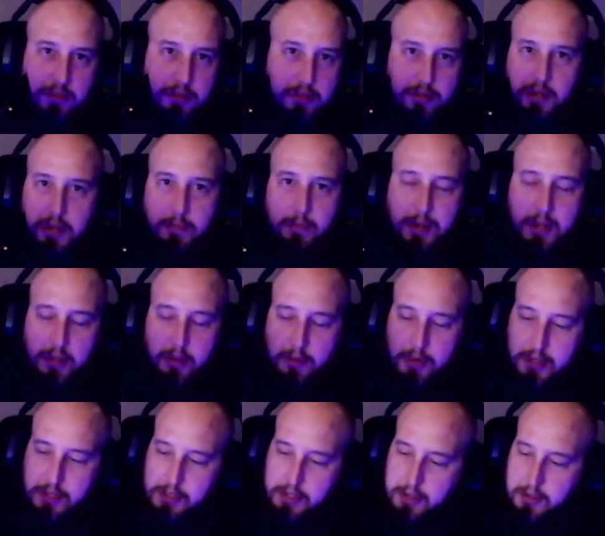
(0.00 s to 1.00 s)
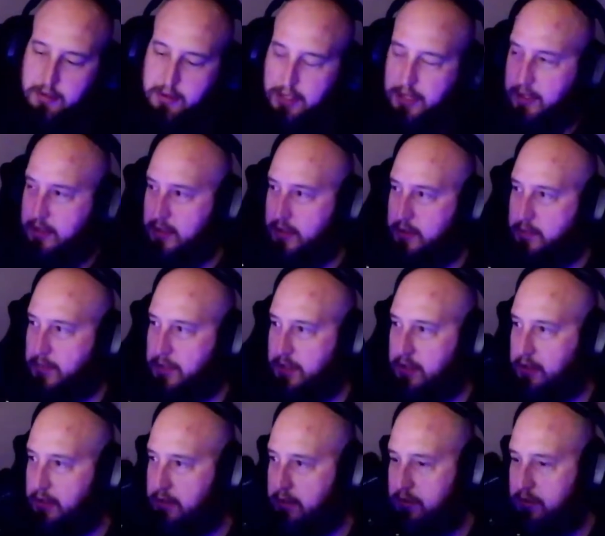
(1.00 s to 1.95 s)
stream, by the way, so don't think that I'm like